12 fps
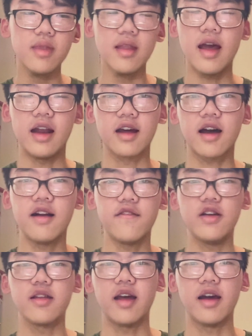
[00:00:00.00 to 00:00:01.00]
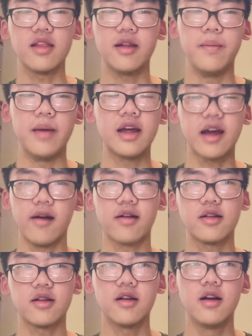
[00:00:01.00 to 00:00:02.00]
And it kind of feels like the main
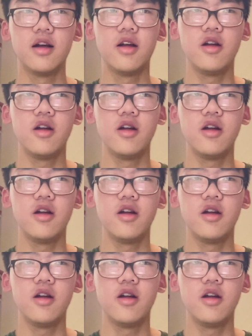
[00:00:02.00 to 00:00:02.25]
character,